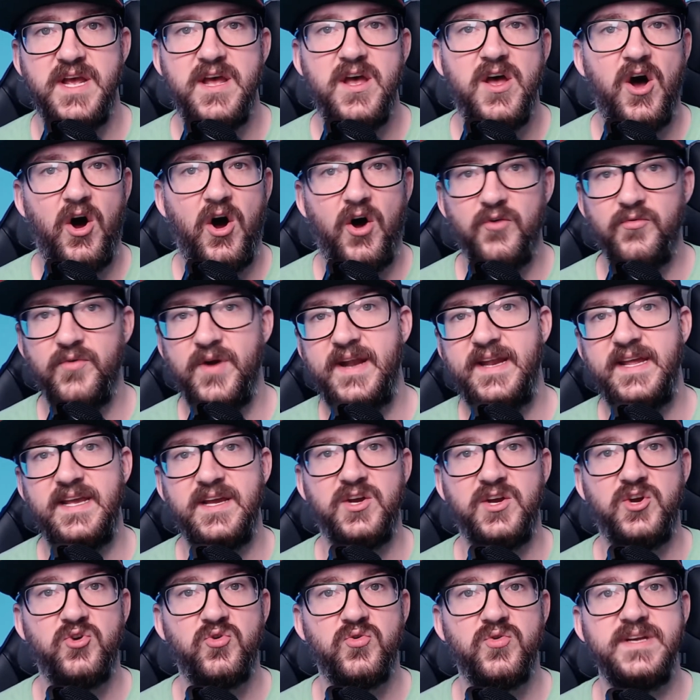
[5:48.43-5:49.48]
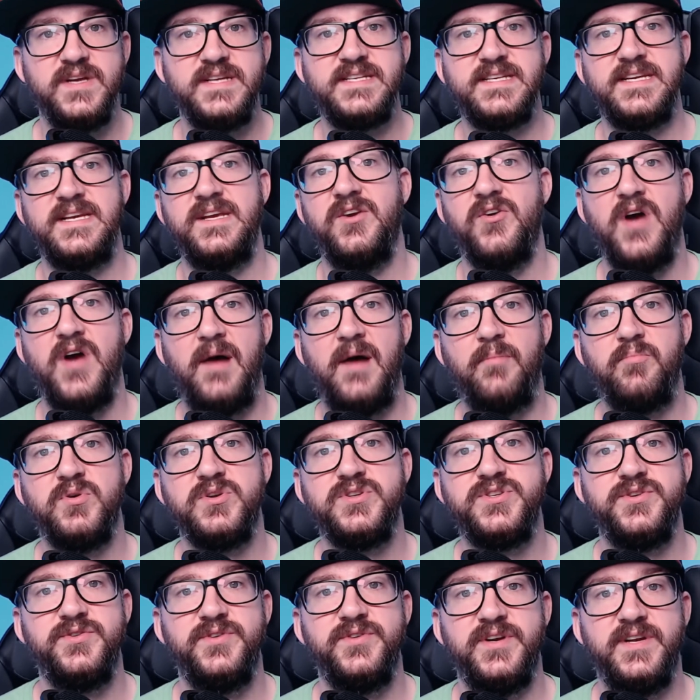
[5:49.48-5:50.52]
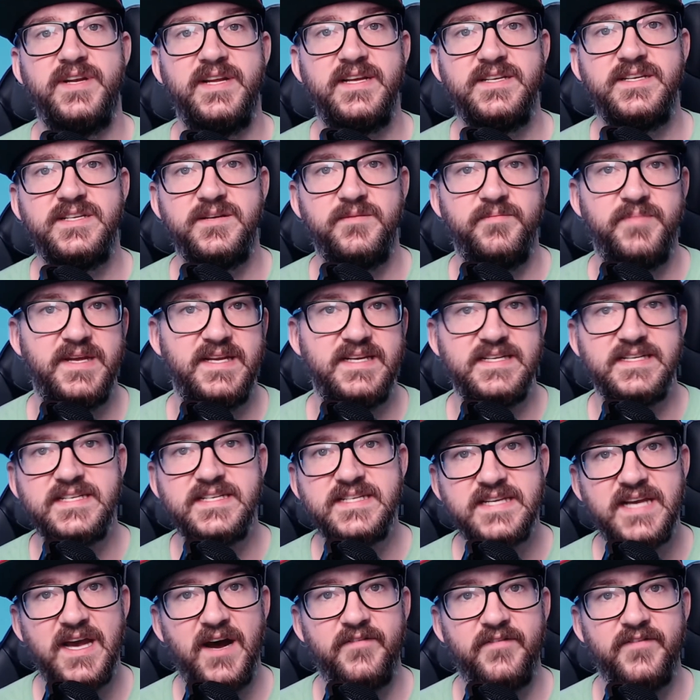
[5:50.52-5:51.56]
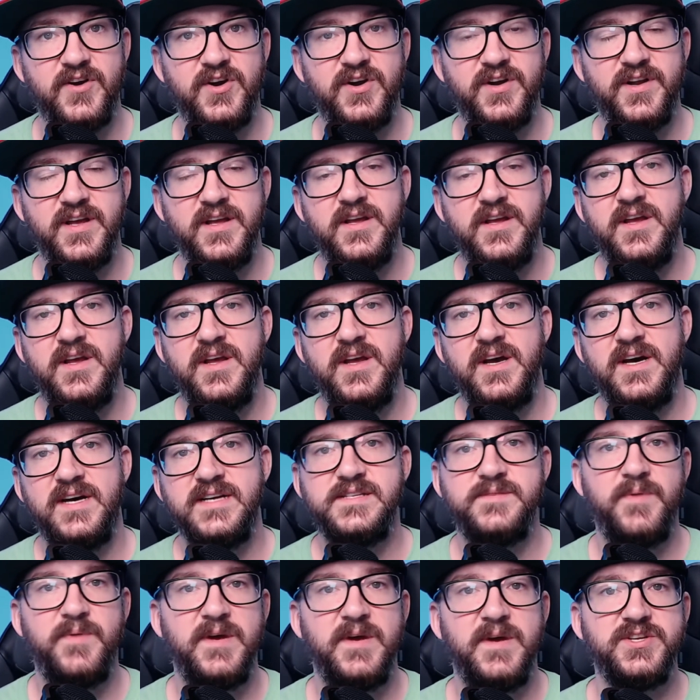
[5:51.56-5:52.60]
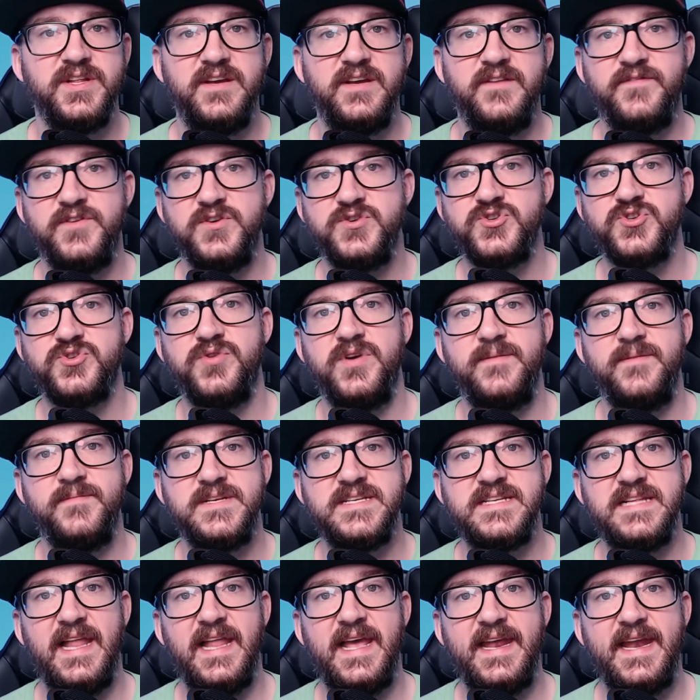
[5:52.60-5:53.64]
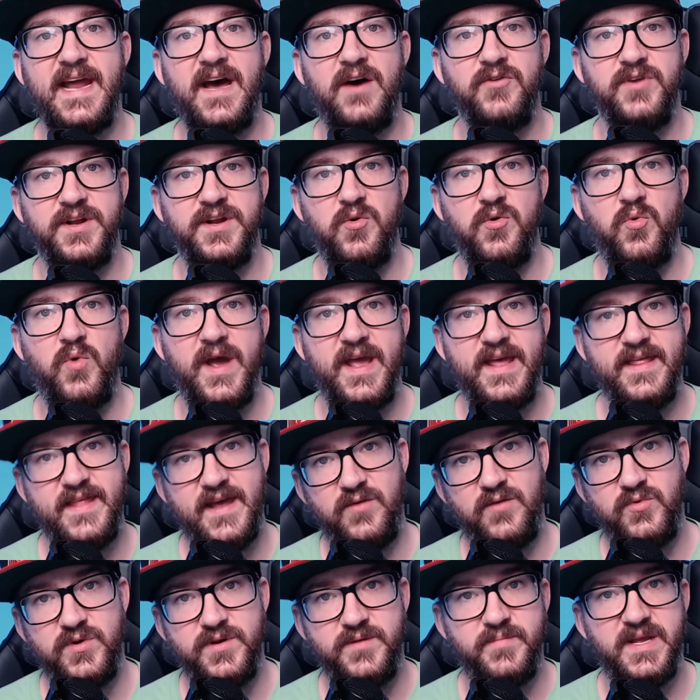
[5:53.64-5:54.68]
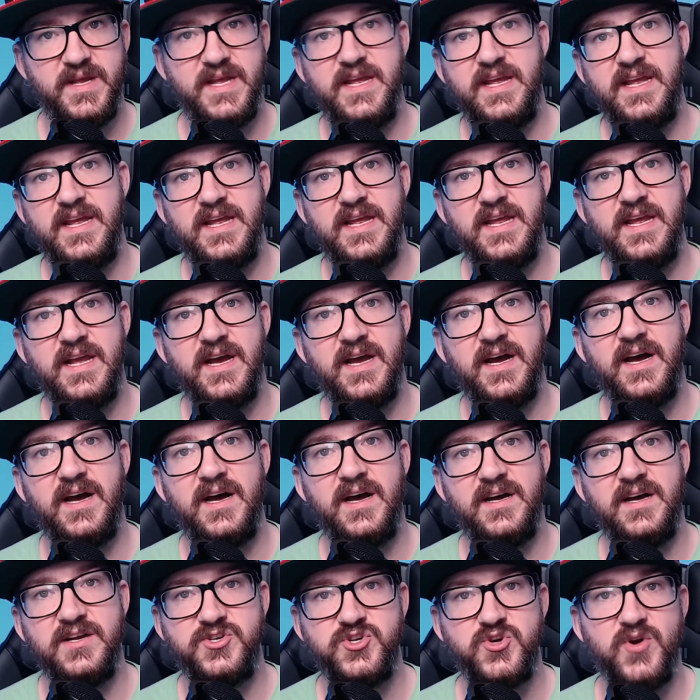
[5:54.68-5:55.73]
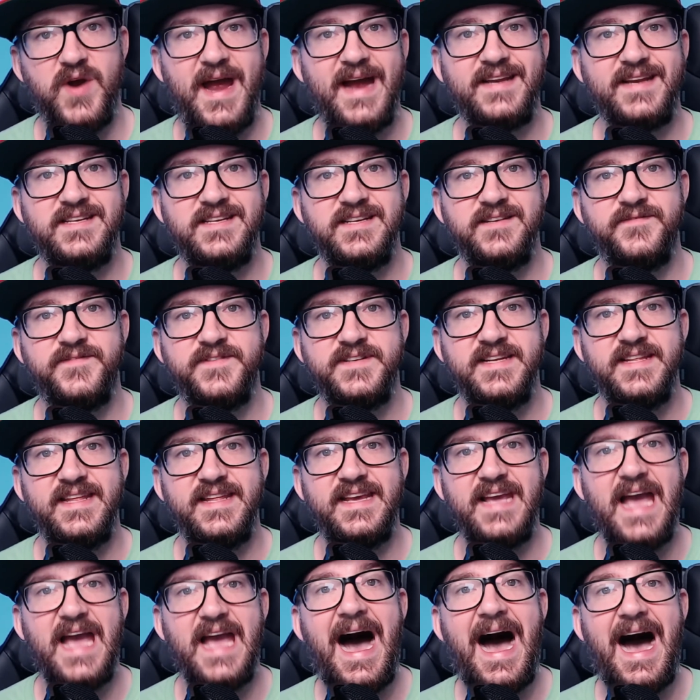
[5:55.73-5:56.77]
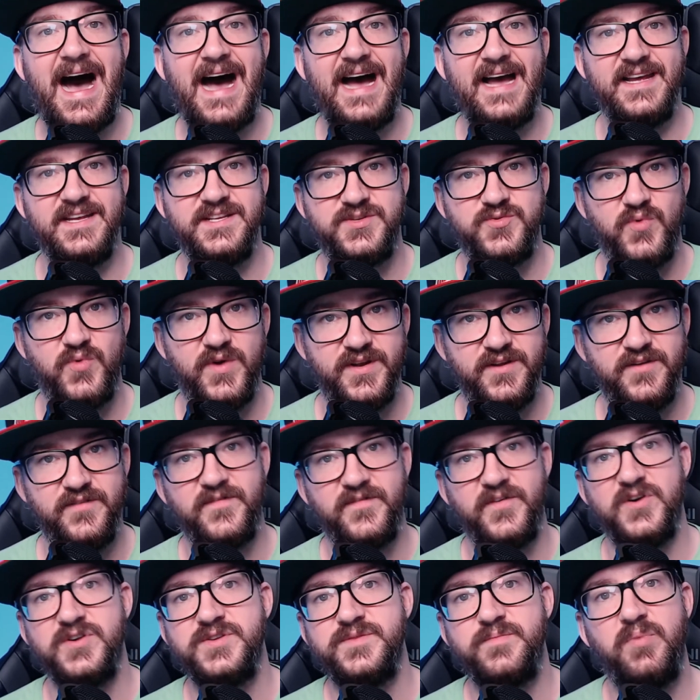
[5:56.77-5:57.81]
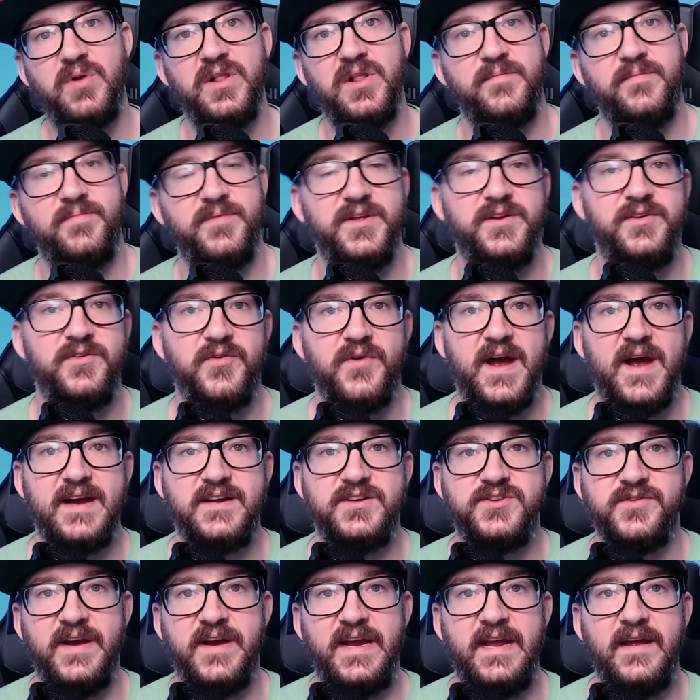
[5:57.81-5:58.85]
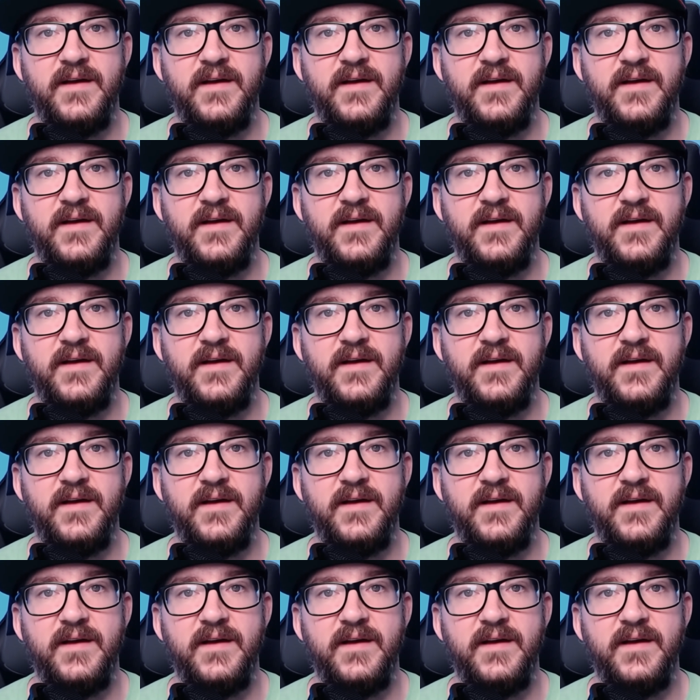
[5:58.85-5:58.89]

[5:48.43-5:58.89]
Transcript: already increasing your opportunity to be discovered, especially if your stream is laid out in a way that would be attractive to the eyes when you first pull up the directory.